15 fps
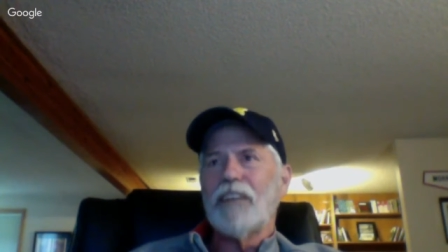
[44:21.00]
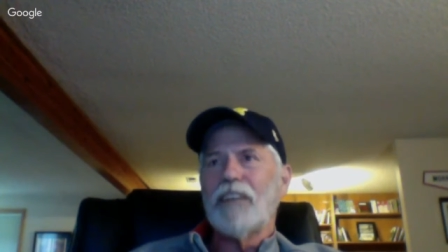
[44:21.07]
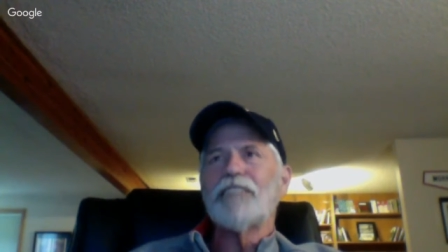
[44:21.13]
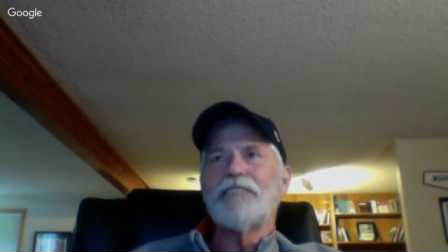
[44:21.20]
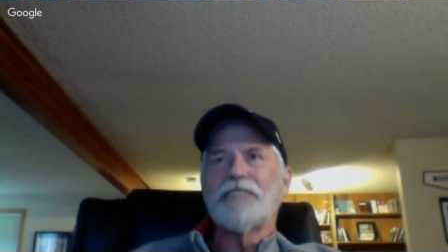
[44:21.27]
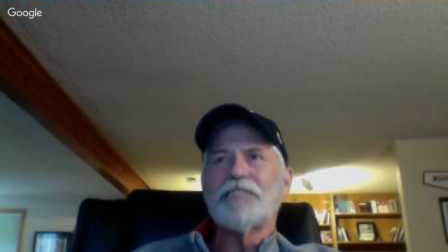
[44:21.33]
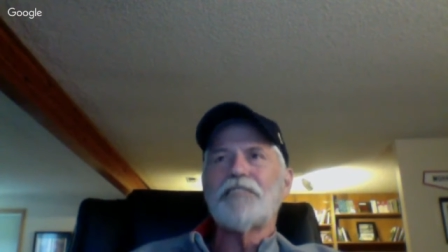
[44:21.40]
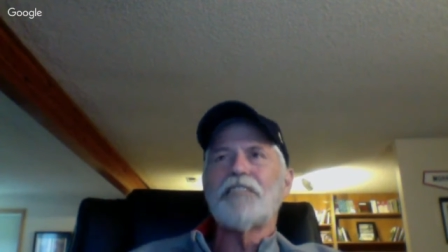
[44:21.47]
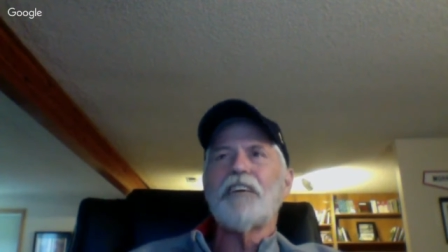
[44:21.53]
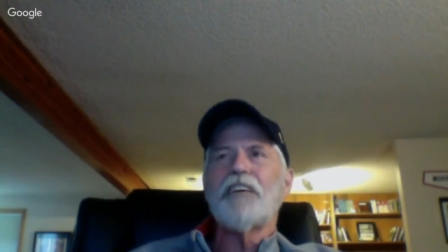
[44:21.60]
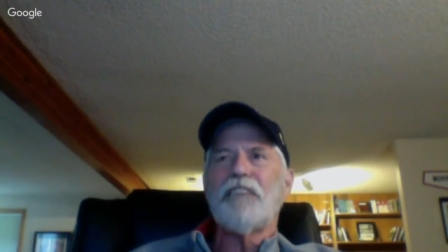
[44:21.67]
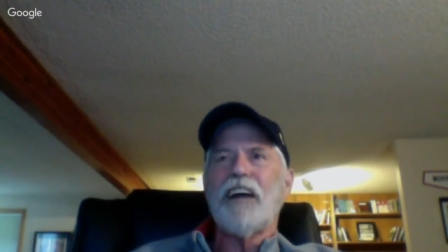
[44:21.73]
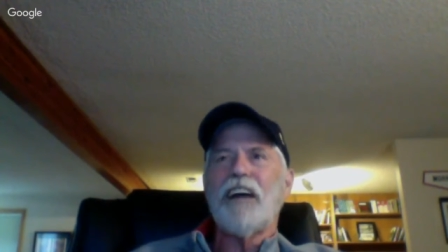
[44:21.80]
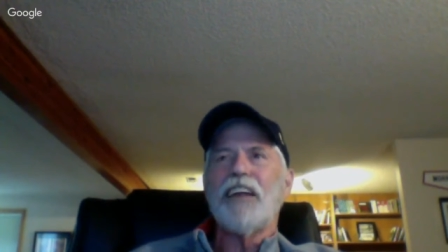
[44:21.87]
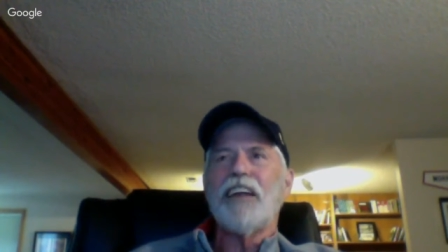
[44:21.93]

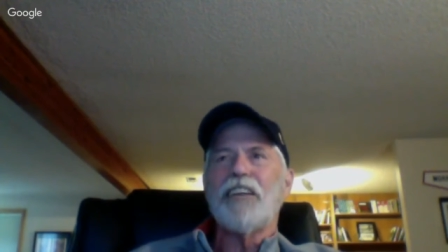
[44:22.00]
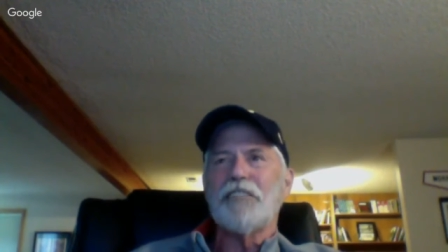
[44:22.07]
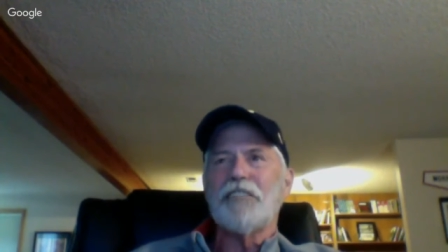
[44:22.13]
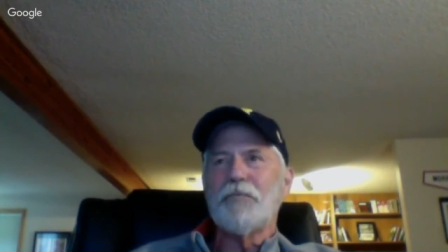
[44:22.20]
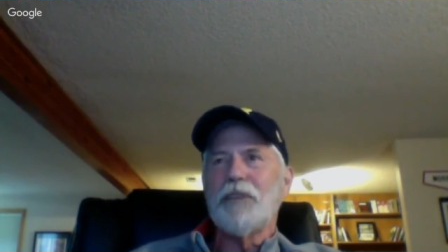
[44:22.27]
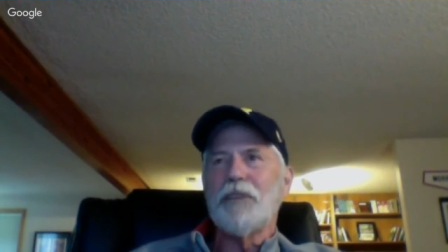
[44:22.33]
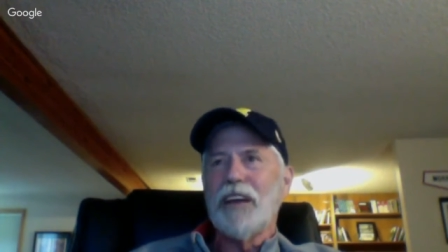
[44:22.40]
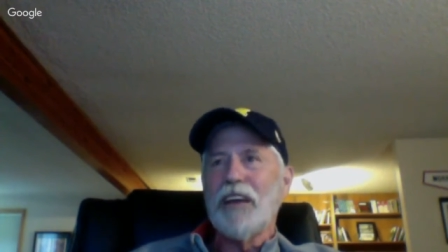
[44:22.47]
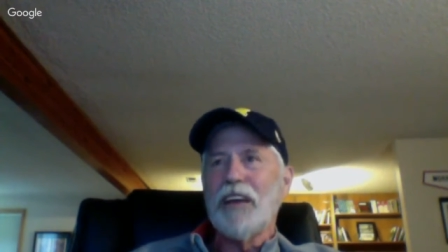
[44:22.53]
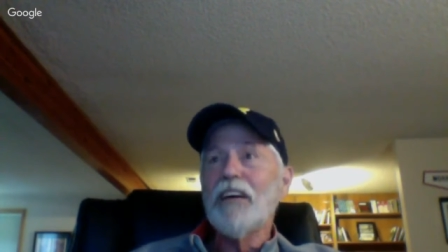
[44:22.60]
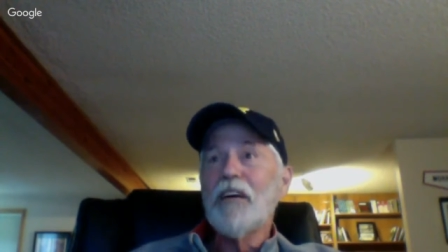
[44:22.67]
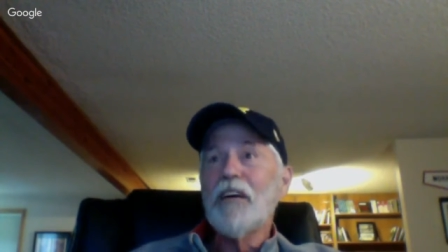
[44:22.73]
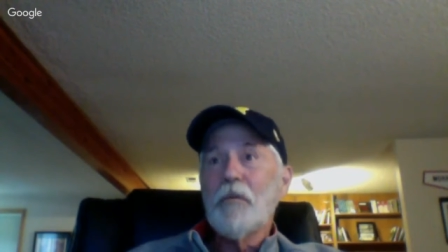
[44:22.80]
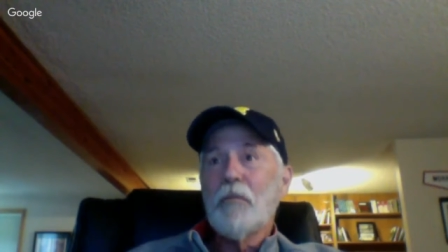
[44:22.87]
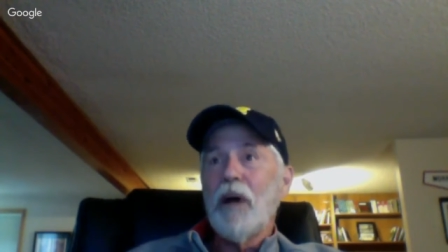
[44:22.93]
stuff handed to me
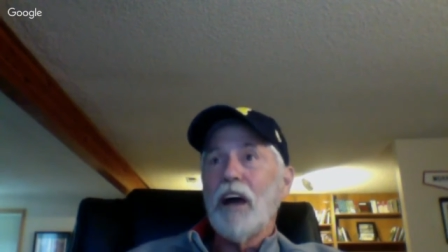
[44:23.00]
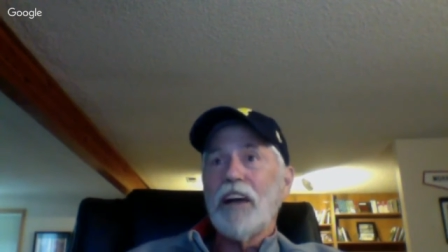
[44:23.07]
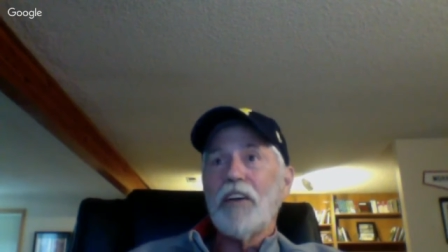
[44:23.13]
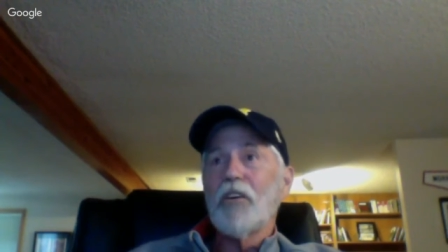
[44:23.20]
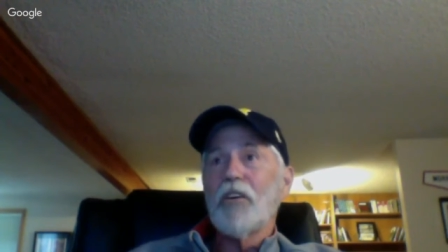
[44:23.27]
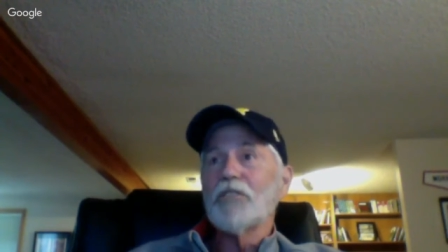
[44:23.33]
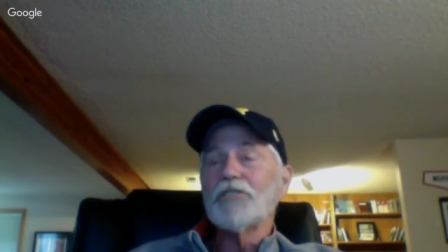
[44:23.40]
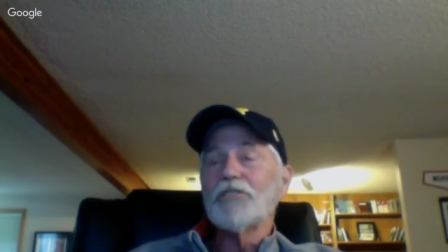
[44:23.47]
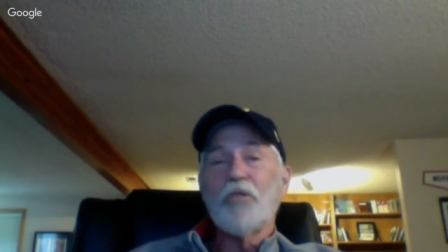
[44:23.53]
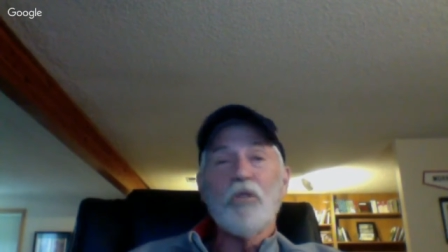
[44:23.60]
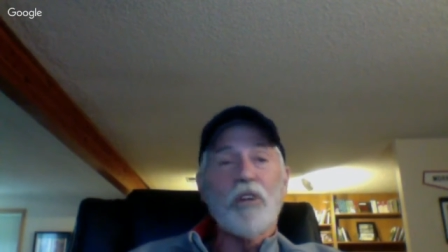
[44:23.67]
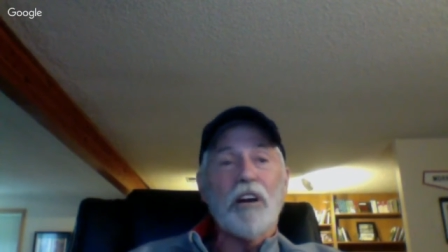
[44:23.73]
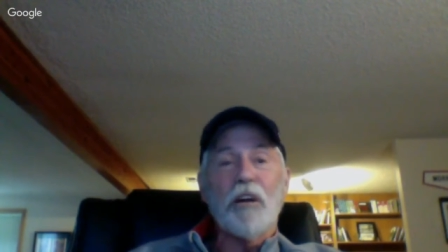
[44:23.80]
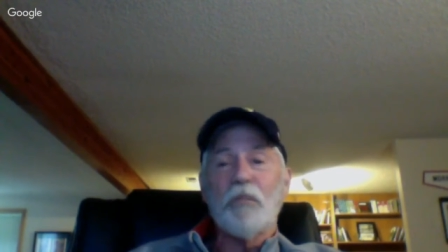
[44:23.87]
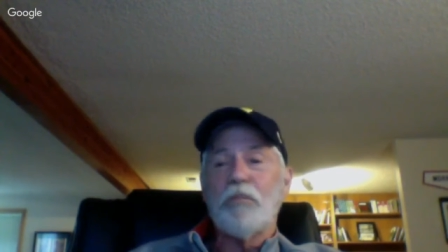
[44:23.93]
by girls who
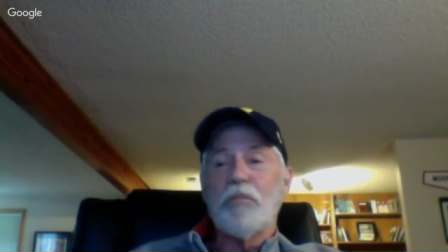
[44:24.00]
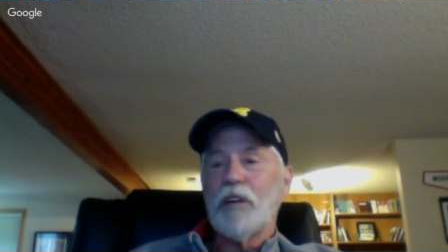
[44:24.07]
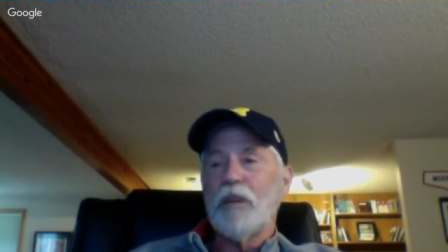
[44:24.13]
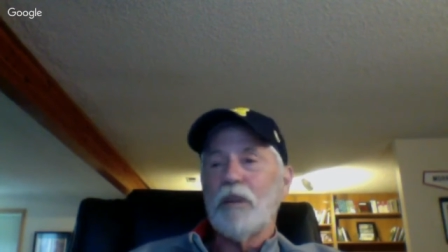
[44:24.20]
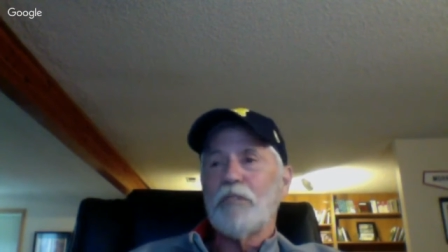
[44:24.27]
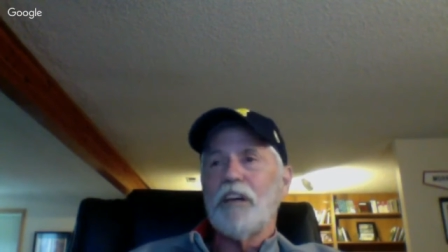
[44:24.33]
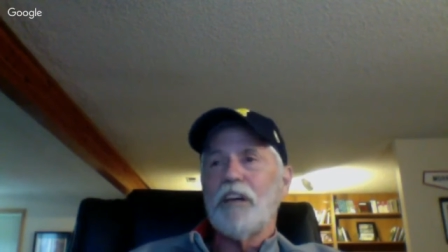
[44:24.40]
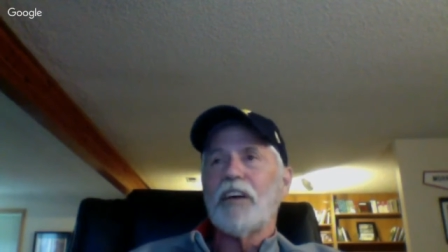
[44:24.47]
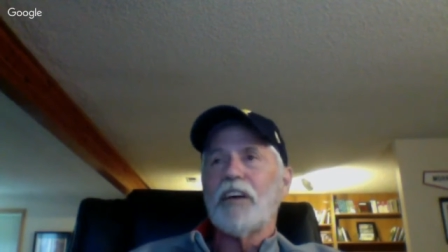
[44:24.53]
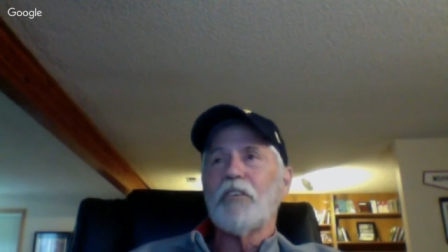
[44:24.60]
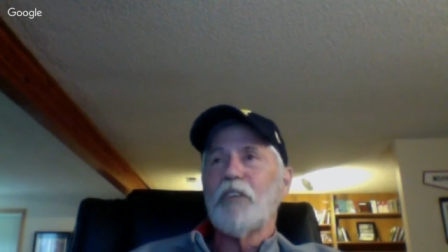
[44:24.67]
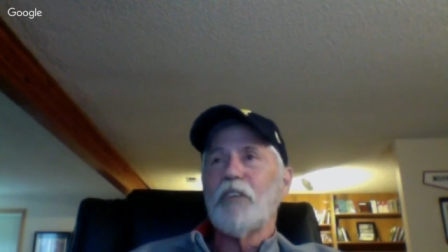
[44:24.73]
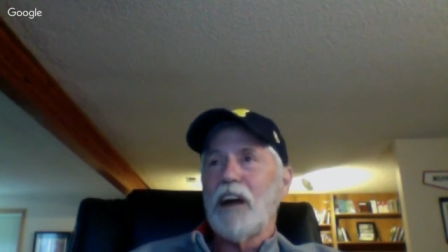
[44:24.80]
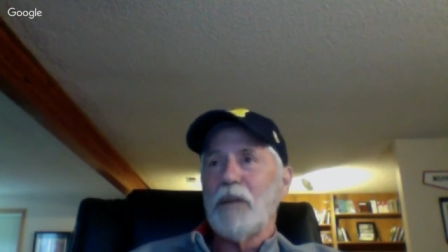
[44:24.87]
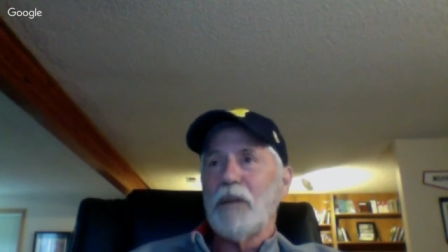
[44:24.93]
weren't going to put up with that
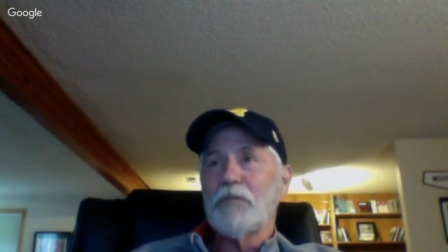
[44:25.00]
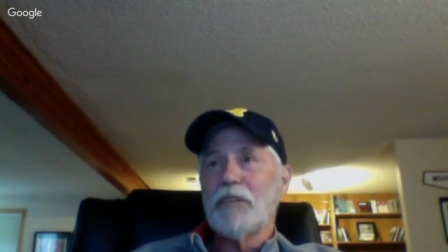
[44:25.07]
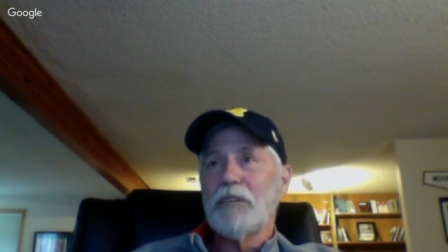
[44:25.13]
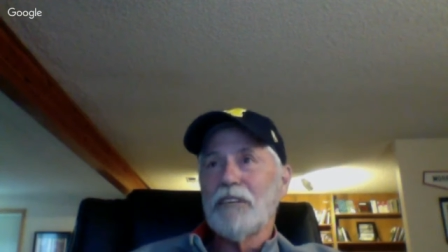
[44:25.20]
crap.